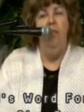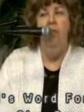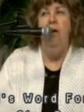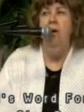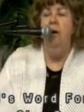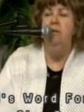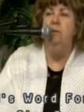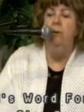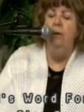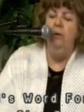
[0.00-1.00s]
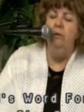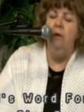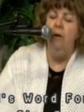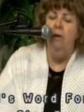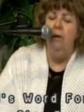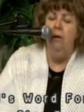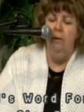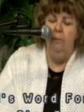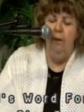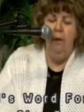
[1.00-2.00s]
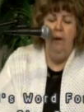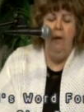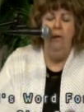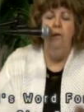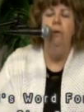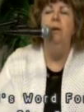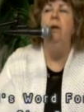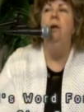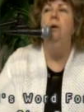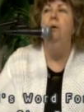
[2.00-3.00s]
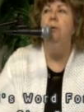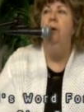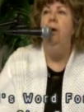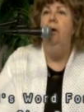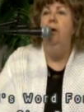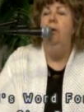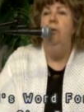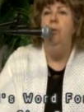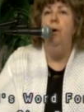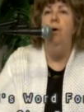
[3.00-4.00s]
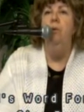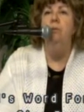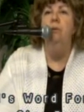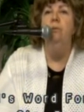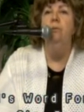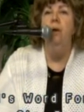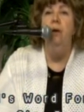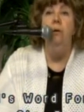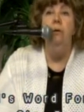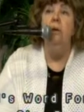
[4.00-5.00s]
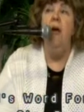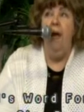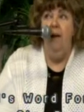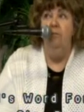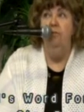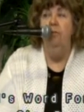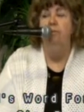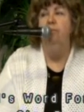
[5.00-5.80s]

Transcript: Thegospeleagle.com. And you can hear the programs on here live.